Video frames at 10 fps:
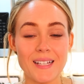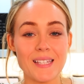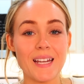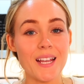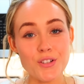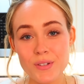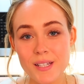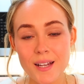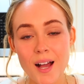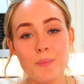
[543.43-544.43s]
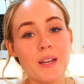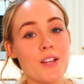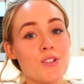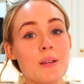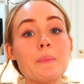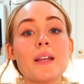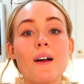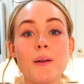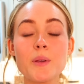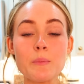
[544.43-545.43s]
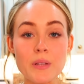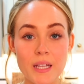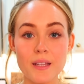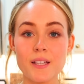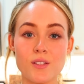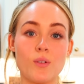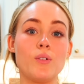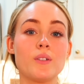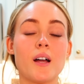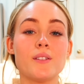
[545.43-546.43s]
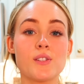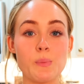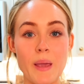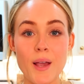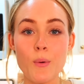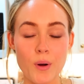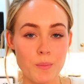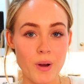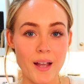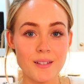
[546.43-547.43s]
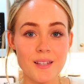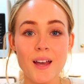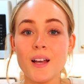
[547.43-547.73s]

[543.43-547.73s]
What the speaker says: It's an interesting combination, but now I'm completely sold on sweet cornbreads.